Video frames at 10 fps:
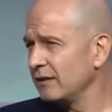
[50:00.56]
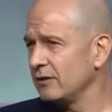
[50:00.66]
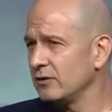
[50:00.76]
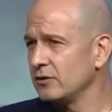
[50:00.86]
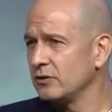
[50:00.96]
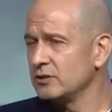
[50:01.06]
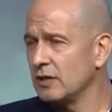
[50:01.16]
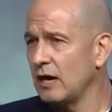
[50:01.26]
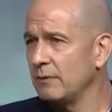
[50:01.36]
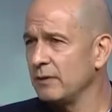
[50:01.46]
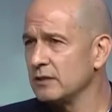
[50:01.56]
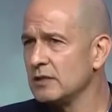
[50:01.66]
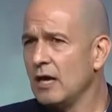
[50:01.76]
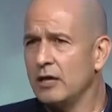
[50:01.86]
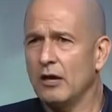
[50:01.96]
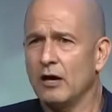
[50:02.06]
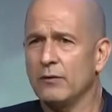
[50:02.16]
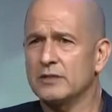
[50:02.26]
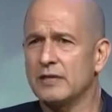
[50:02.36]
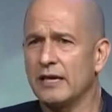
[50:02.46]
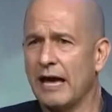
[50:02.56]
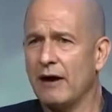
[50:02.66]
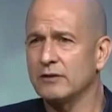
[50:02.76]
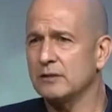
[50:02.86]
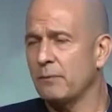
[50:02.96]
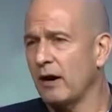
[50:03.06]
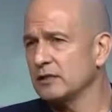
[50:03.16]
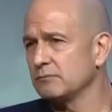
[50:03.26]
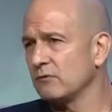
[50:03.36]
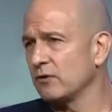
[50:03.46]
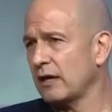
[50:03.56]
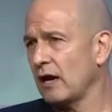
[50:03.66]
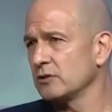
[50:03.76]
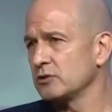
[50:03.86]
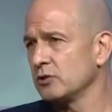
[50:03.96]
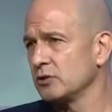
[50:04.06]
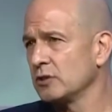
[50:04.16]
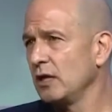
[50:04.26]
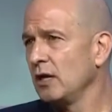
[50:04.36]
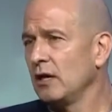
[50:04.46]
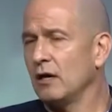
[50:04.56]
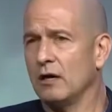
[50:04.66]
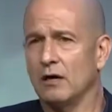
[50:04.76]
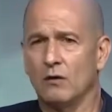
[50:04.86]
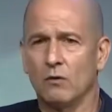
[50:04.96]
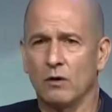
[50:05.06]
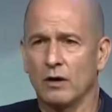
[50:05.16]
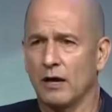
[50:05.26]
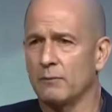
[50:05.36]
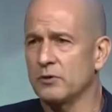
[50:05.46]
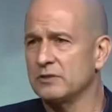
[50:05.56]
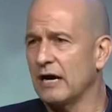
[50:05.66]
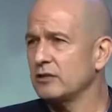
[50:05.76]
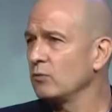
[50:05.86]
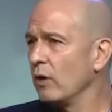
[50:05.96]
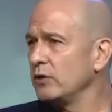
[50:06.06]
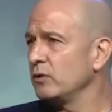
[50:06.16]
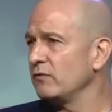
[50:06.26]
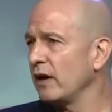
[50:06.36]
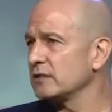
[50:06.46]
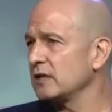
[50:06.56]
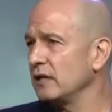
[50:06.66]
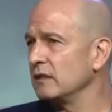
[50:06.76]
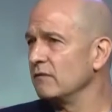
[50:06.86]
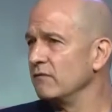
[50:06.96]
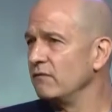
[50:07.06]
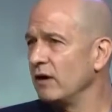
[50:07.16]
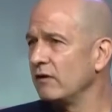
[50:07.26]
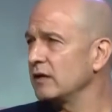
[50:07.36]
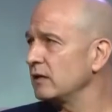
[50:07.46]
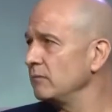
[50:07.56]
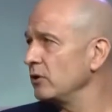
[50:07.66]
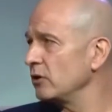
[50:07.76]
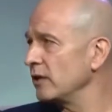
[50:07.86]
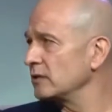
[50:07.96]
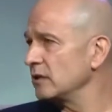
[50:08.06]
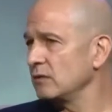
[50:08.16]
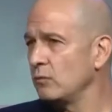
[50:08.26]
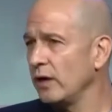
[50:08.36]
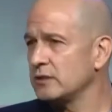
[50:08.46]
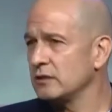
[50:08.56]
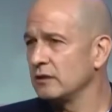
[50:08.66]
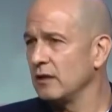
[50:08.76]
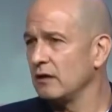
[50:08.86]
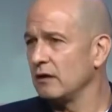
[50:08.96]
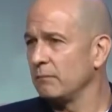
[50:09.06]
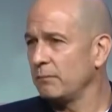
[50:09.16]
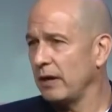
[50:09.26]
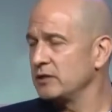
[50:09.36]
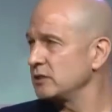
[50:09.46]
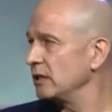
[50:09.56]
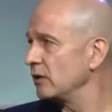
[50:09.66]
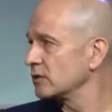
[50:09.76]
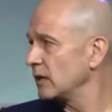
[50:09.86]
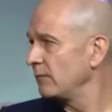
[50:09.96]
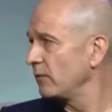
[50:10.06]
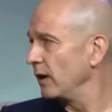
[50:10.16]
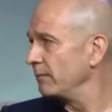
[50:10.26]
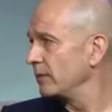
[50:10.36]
their job is, you know, I always say, how is it possible for CalSTRS or CalPERS not to want to invest in the very communities in which their pensioners come from?